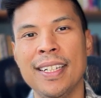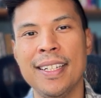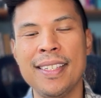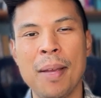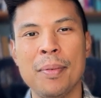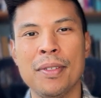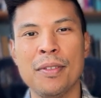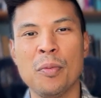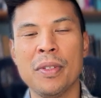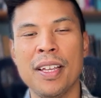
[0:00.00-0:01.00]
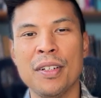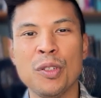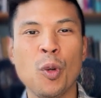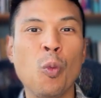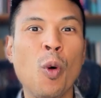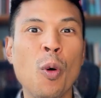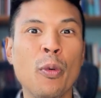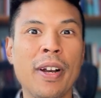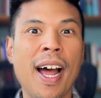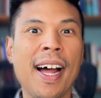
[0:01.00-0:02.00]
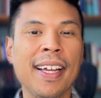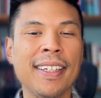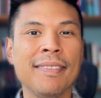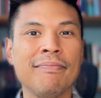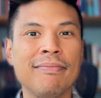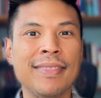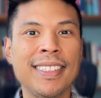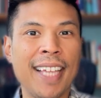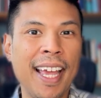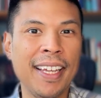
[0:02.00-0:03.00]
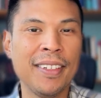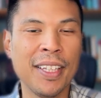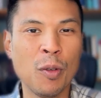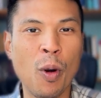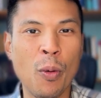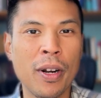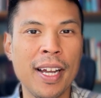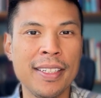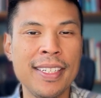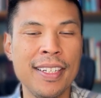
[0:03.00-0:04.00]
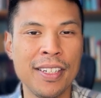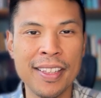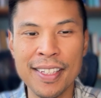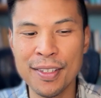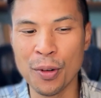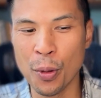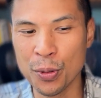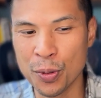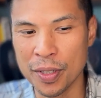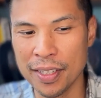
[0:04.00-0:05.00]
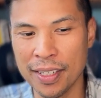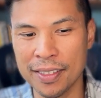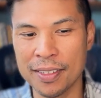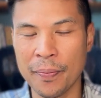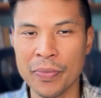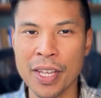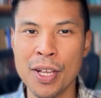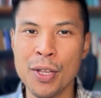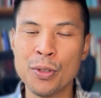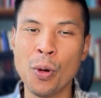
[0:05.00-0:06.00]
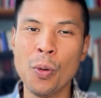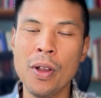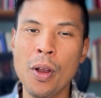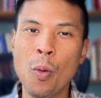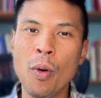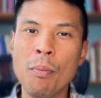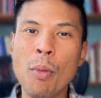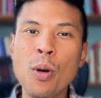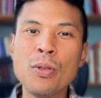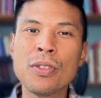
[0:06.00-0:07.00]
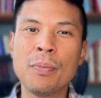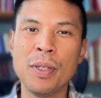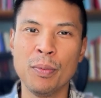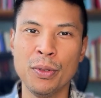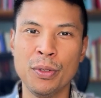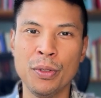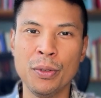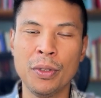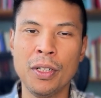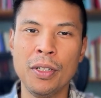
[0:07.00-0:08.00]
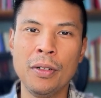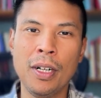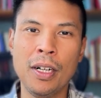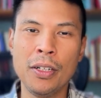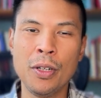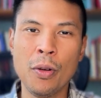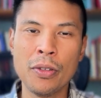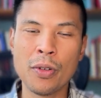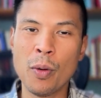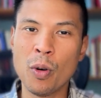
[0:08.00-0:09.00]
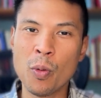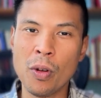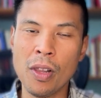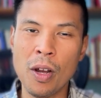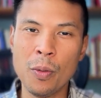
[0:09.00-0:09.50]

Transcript: tap into their potential, what would I say? Like, what would I teach? And these are those 3 things. So what most people do, so I work a lot